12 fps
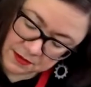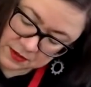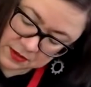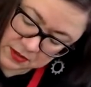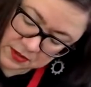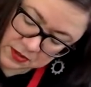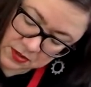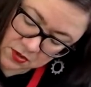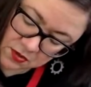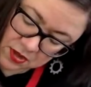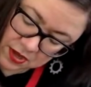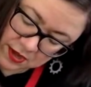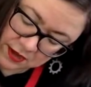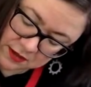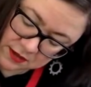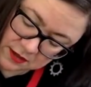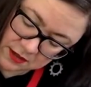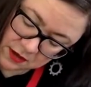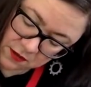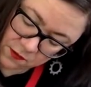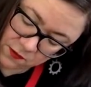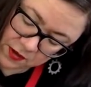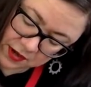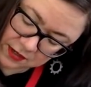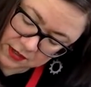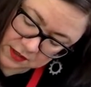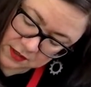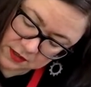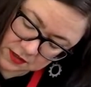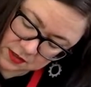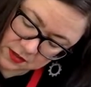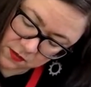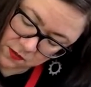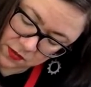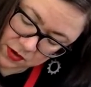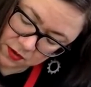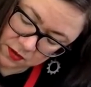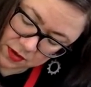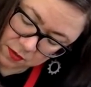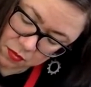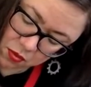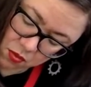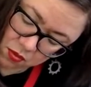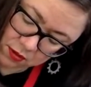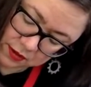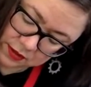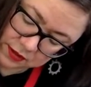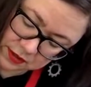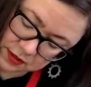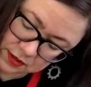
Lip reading: so that the effect is very porous.